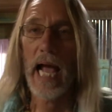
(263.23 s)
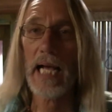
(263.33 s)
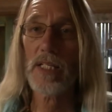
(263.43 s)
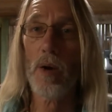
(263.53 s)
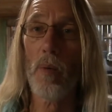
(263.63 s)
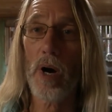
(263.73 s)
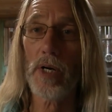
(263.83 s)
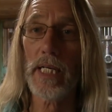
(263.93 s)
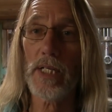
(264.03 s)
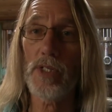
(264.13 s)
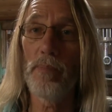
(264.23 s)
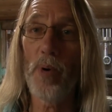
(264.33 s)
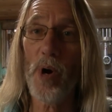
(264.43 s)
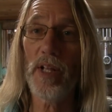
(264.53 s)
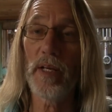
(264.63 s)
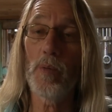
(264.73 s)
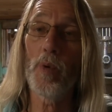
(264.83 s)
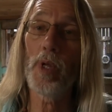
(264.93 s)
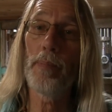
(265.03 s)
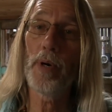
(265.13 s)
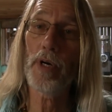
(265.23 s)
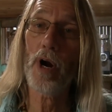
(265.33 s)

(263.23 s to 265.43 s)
As that water gets to boiling, we'll put